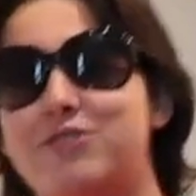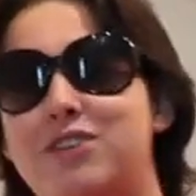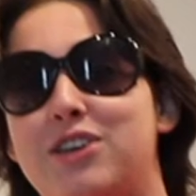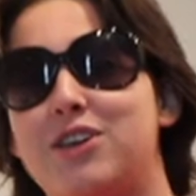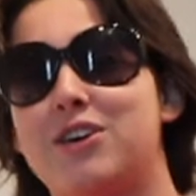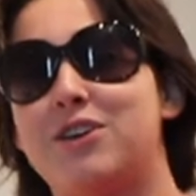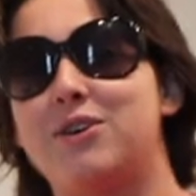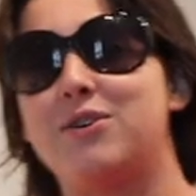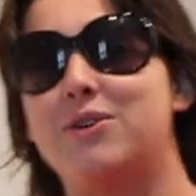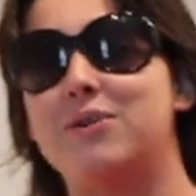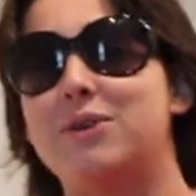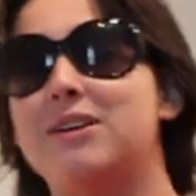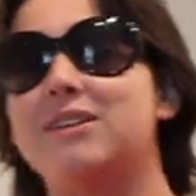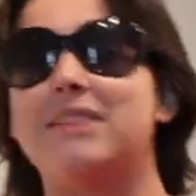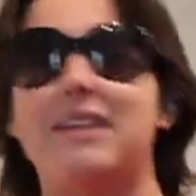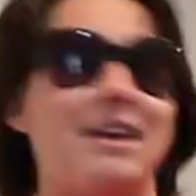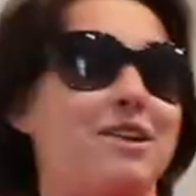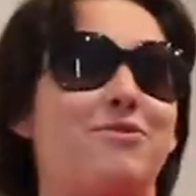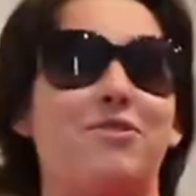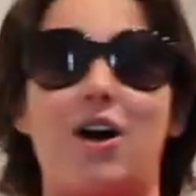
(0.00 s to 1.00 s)
to
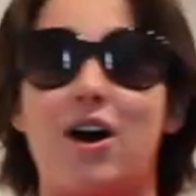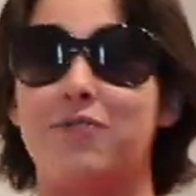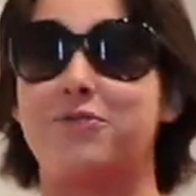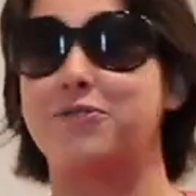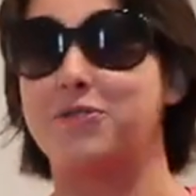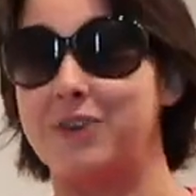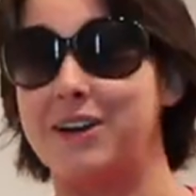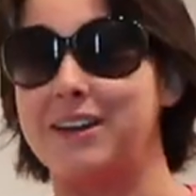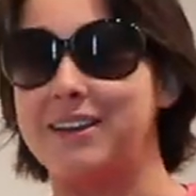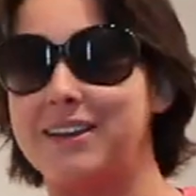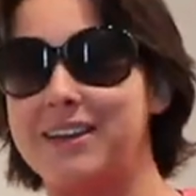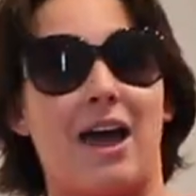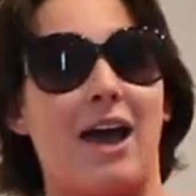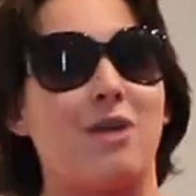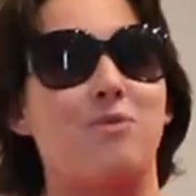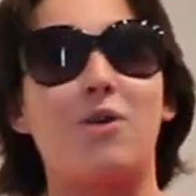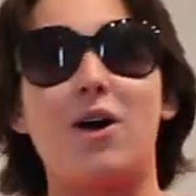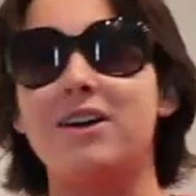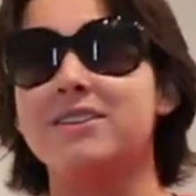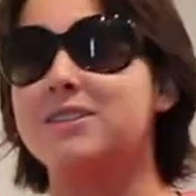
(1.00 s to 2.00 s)
live off grid.
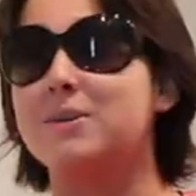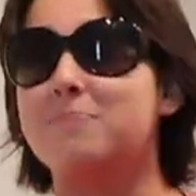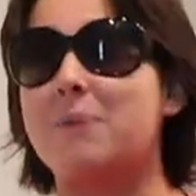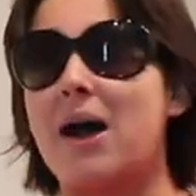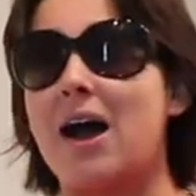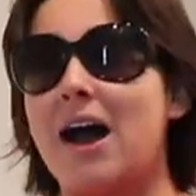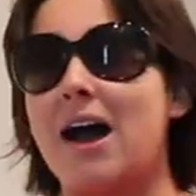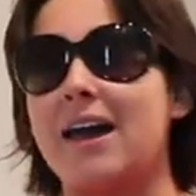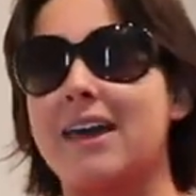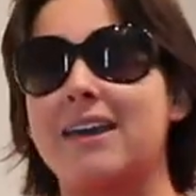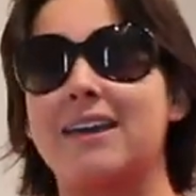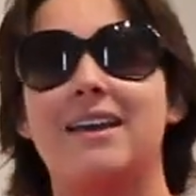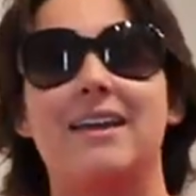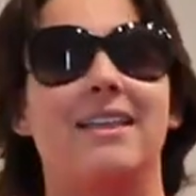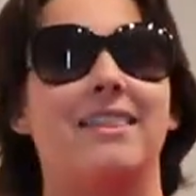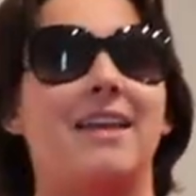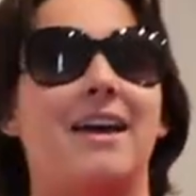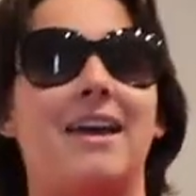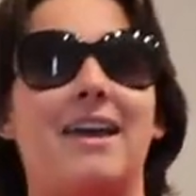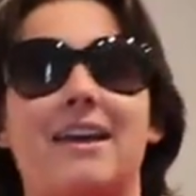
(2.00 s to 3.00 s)
I want to buy
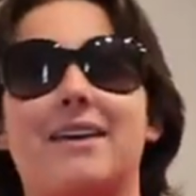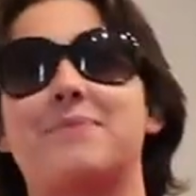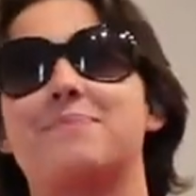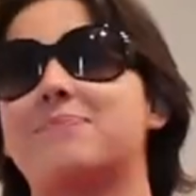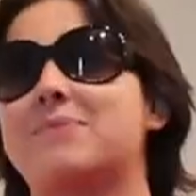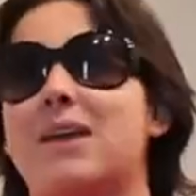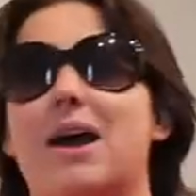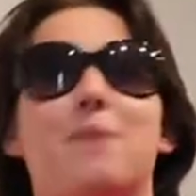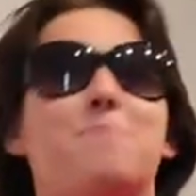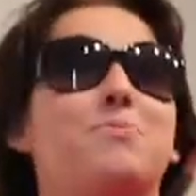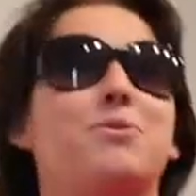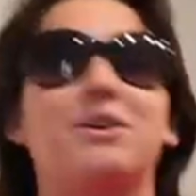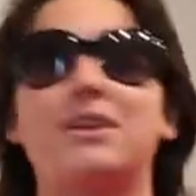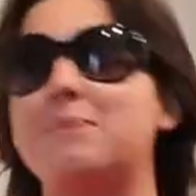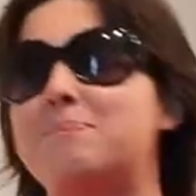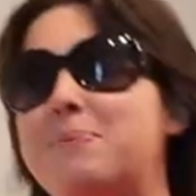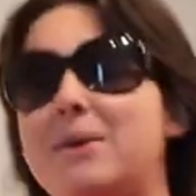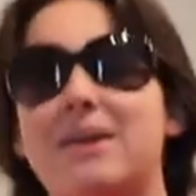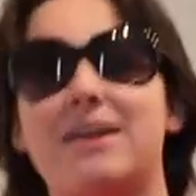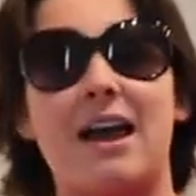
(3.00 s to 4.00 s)
like a
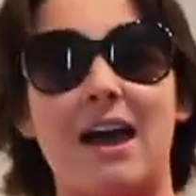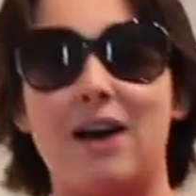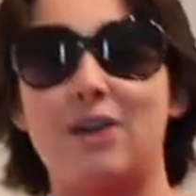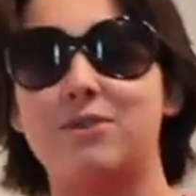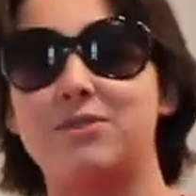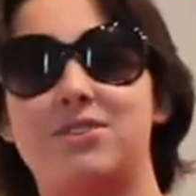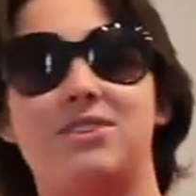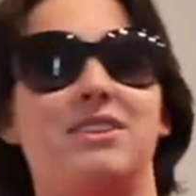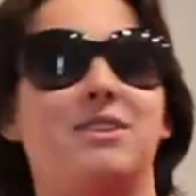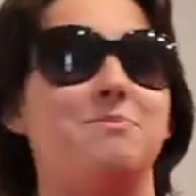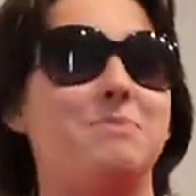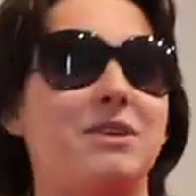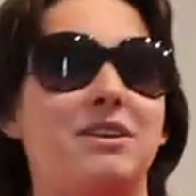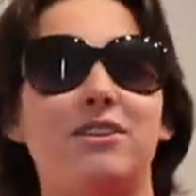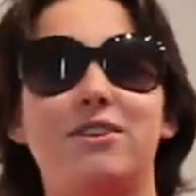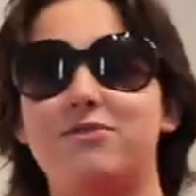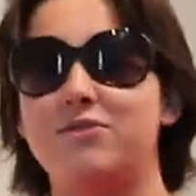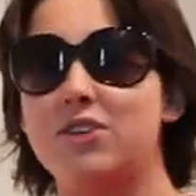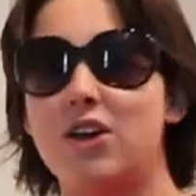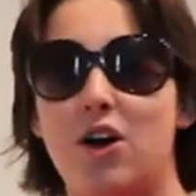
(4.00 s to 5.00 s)
pretty big house in the
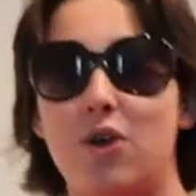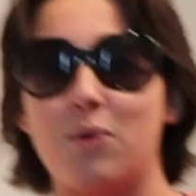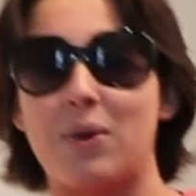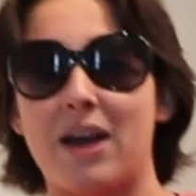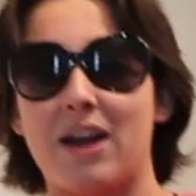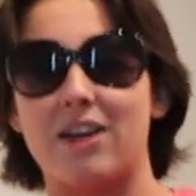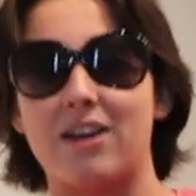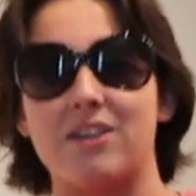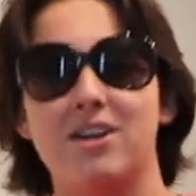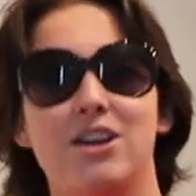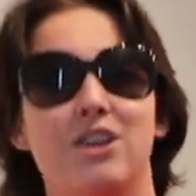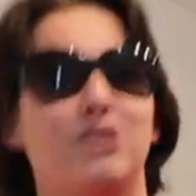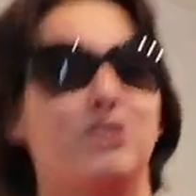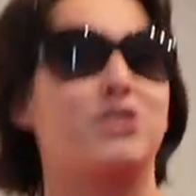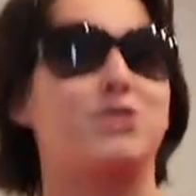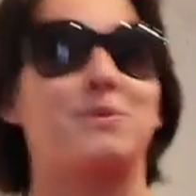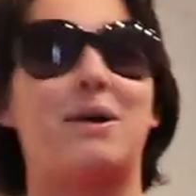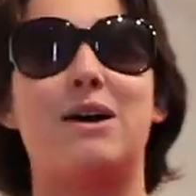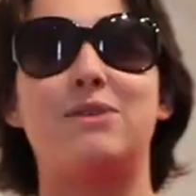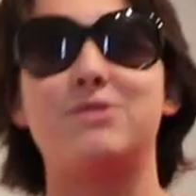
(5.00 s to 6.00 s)
middle of nowhere,
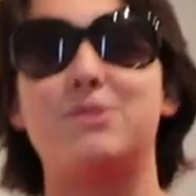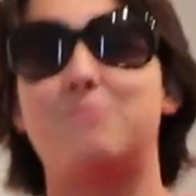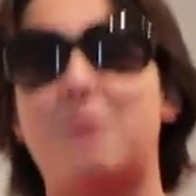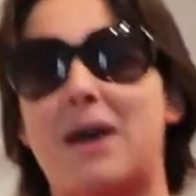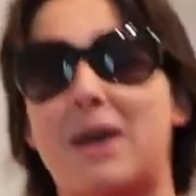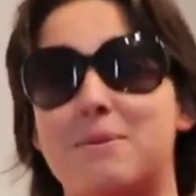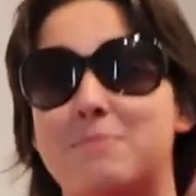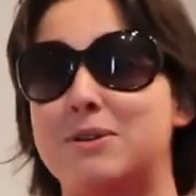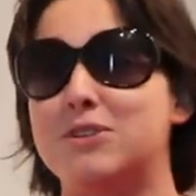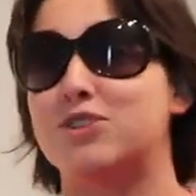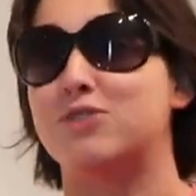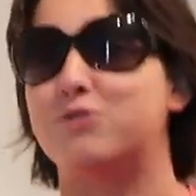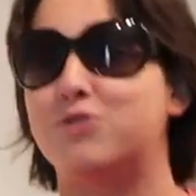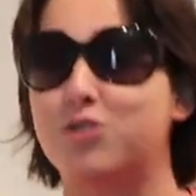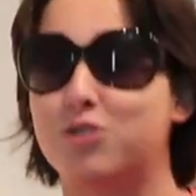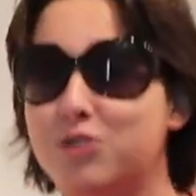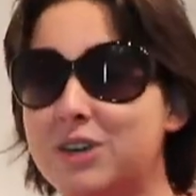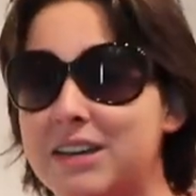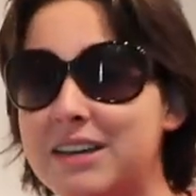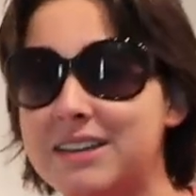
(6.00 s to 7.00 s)
surrounded by a bunch of
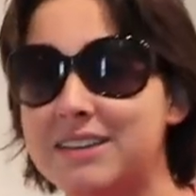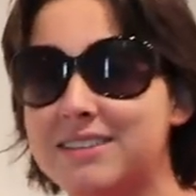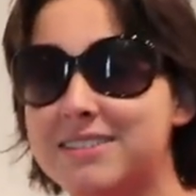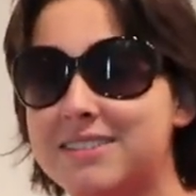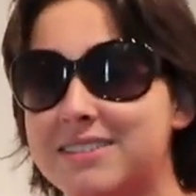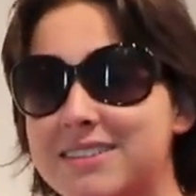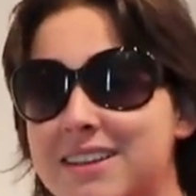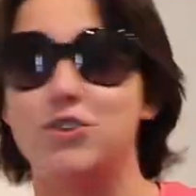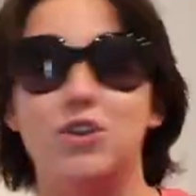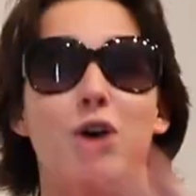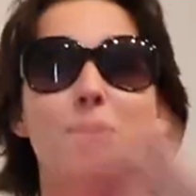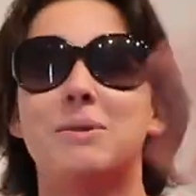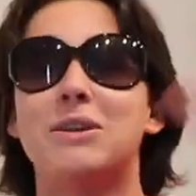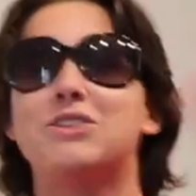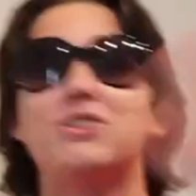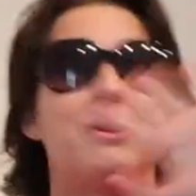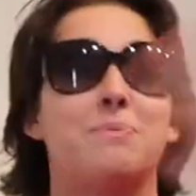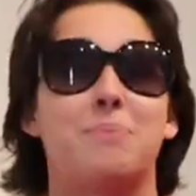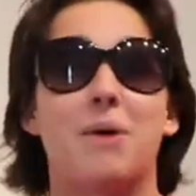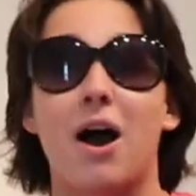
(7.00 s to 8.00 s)
trees.
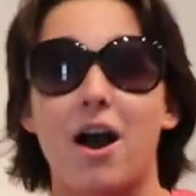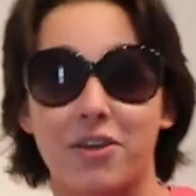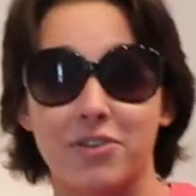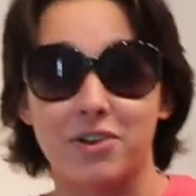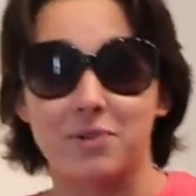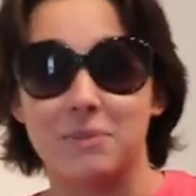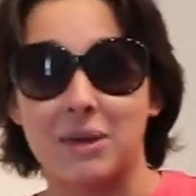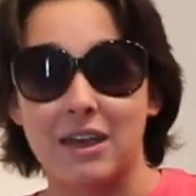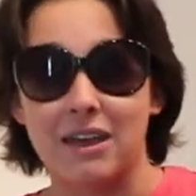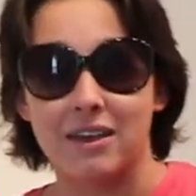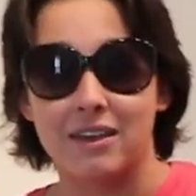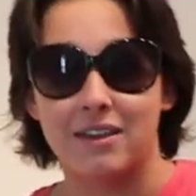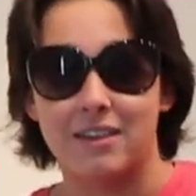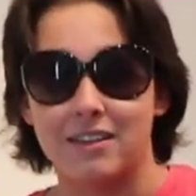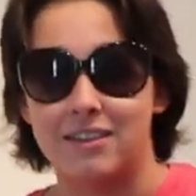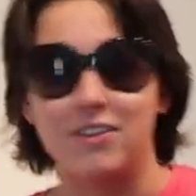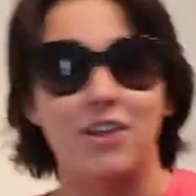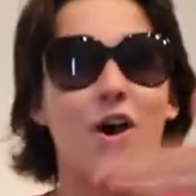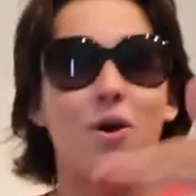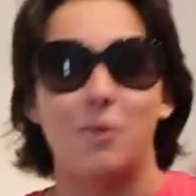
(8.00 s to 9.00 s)
Nobody's gonna bother me.
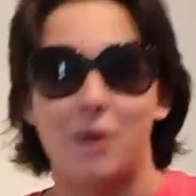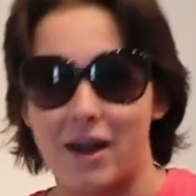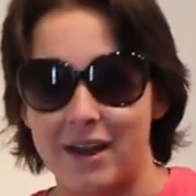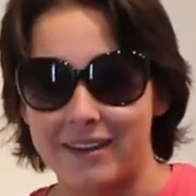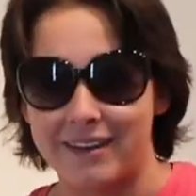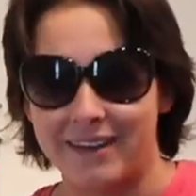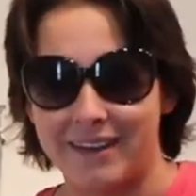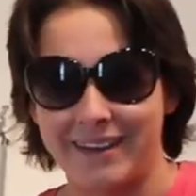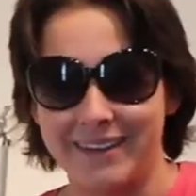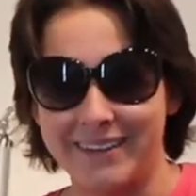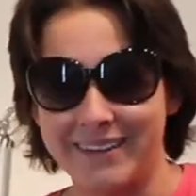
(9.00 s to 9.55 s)
No one.